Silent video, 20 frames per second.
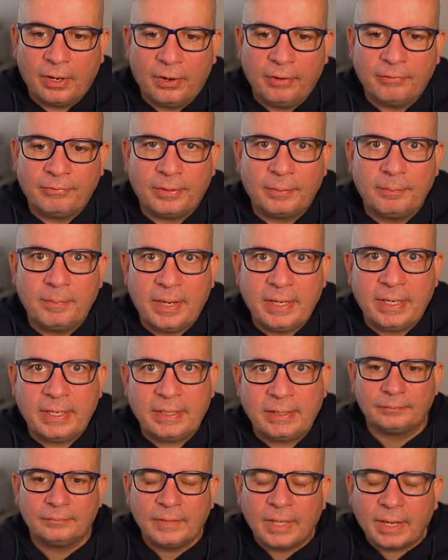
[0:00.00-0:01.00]
of the
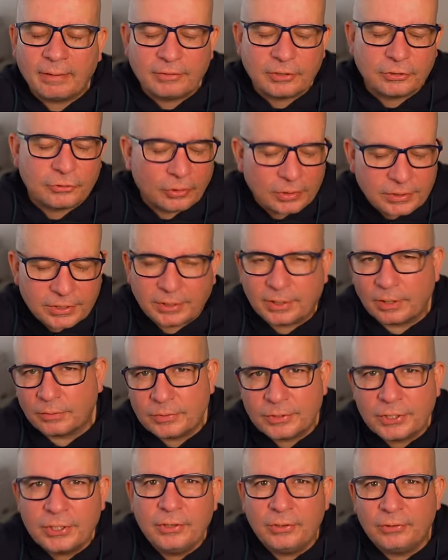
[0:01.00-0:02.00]
Mini. And I haven't tried to go
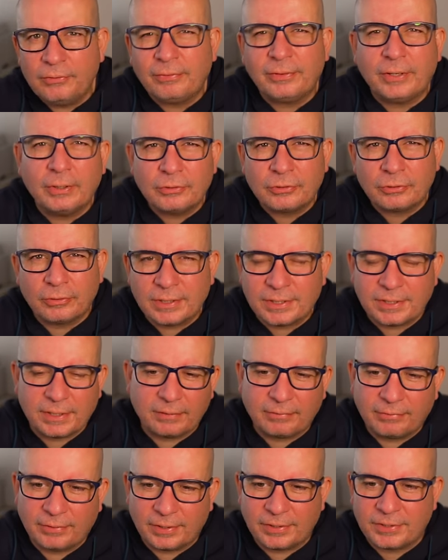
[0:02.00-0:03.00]
too
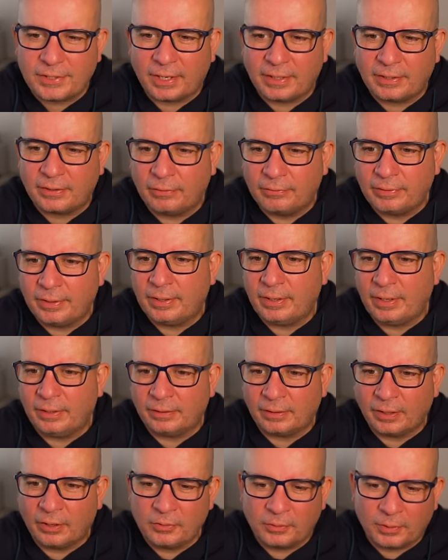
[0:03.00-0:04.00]
futuristic for the sake of it
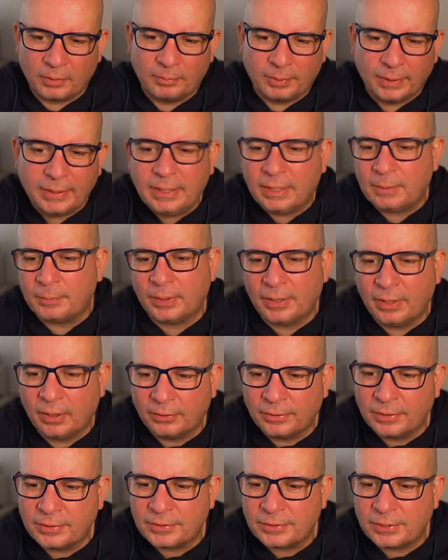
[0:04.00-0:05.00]
and go completely
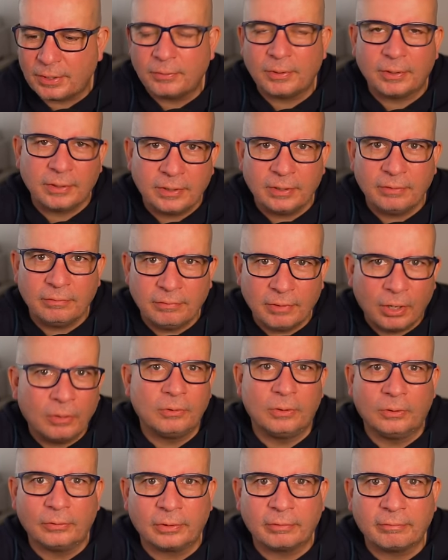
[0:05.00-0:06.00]
bananas so that you no
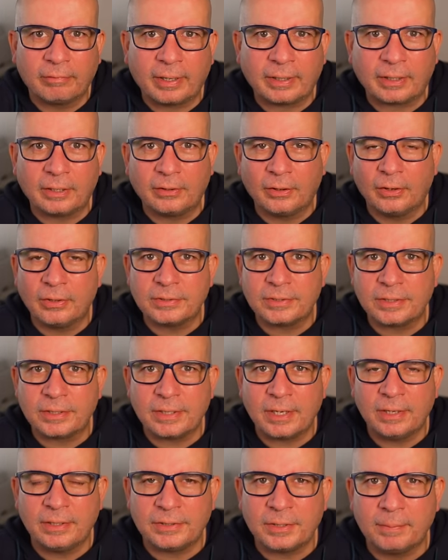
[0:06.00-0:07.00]
longer recognise
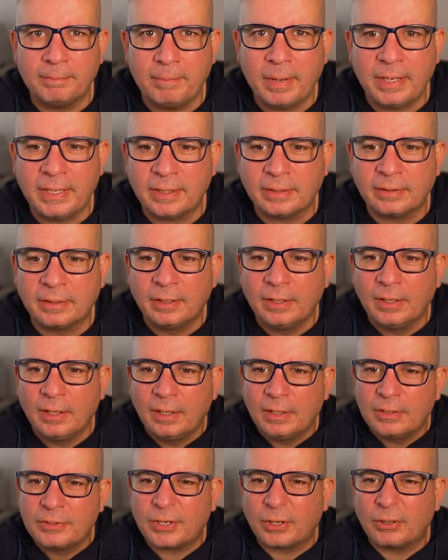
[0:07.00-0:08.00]
it as a Mini.
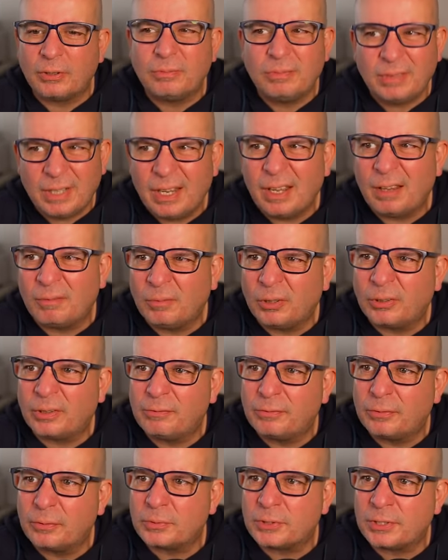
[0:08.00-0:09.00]
So, yeah, I'm looking forward